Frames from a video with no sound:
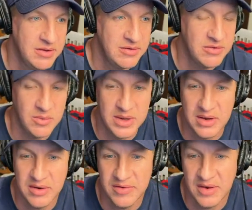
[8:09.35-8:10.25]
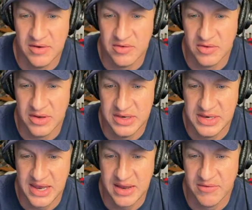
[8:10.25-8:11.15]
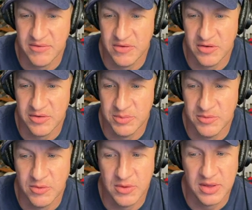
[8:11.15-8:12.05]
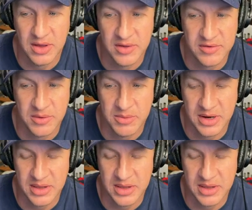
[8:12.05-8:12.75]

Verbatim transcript: So we could essentially take first before the All Star break.